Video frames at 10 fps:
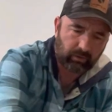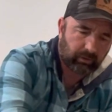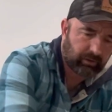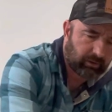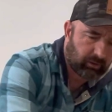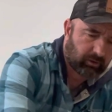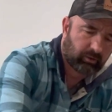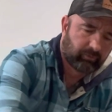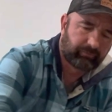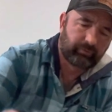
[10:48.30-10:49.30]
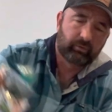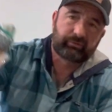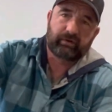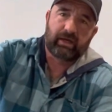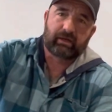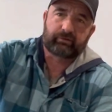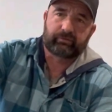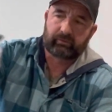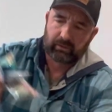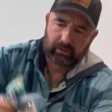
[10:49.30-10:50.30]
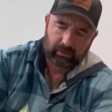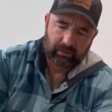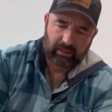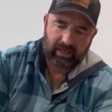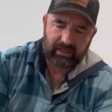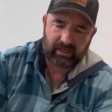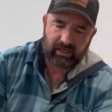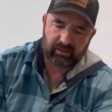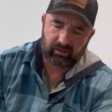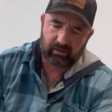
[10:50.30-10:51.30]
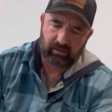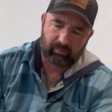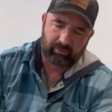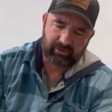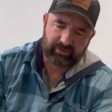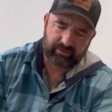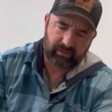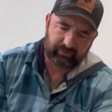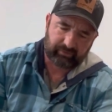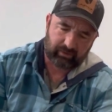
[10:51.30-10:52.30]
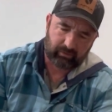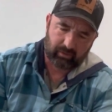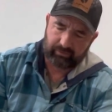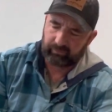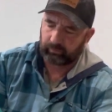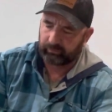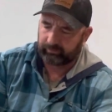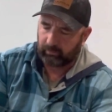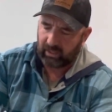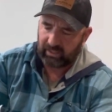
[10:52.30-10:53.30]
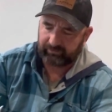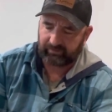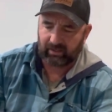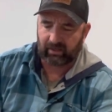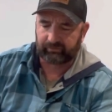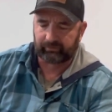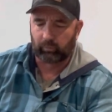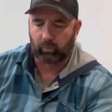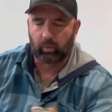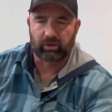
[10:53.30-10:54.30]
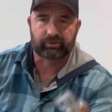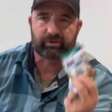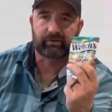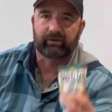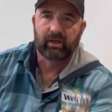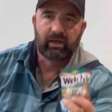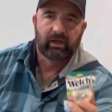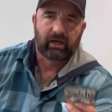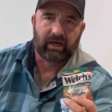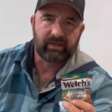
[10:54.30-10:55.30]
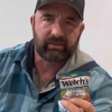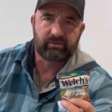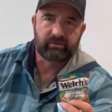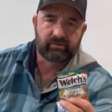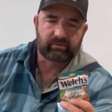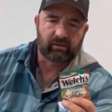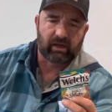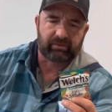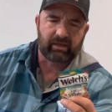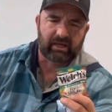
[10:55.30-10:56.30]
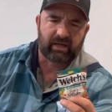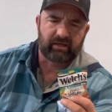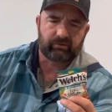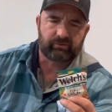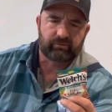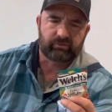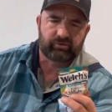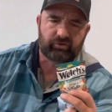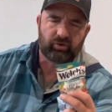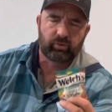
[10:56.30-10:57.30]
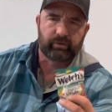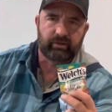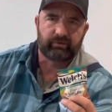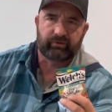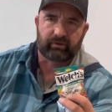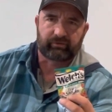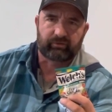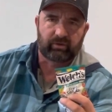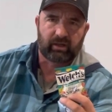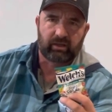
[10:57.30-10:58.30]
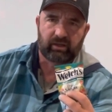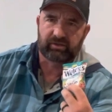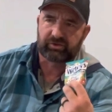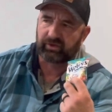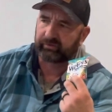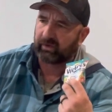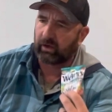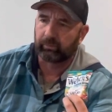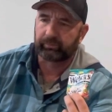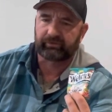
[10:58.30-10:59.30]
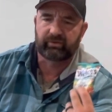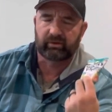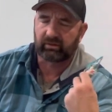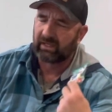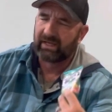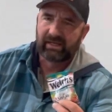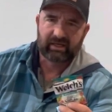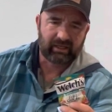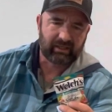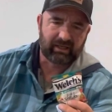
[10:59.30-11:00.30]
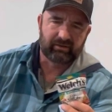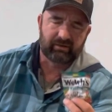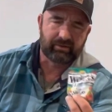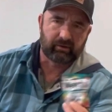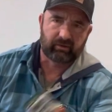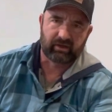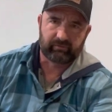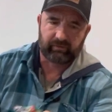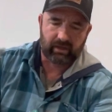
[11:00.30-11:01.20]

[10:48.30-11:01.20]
Fruit snacks. I ate a bunch of these. I don't know. This one's Mott's. I got some Welch's. I think I ate 2 of these yesterday, and it just helps to kind of get it in there, give